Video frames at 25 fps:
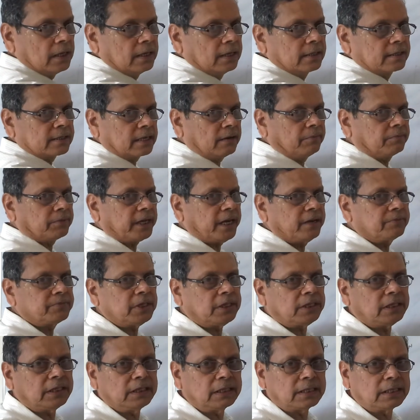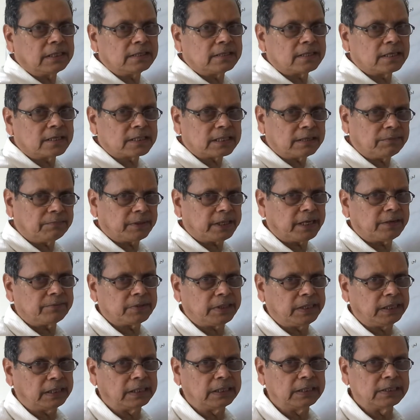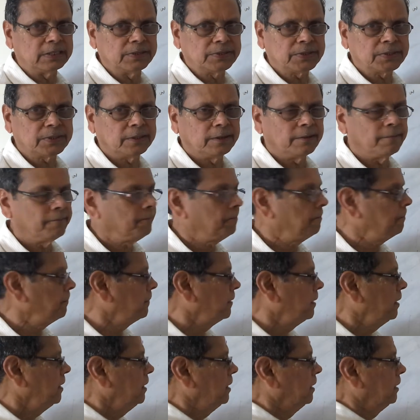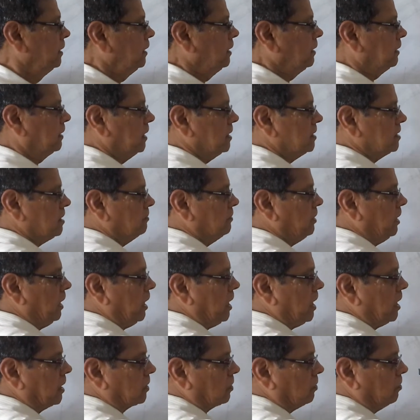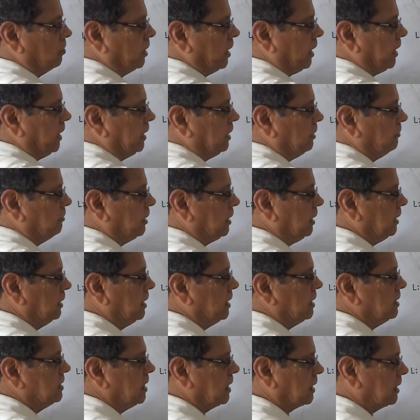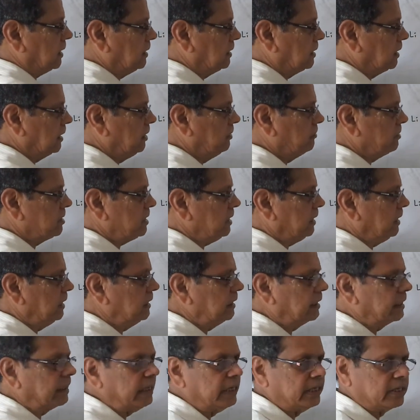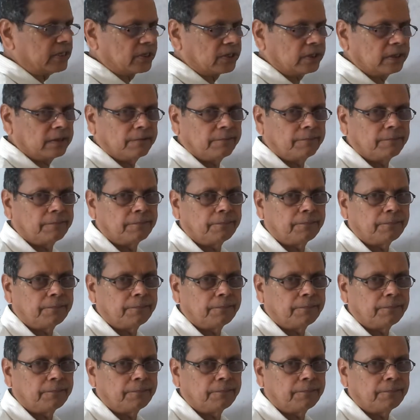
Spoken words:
Sometimes it increases, sometimes it decreases. In case of the electronegativity, there is a continuous increase.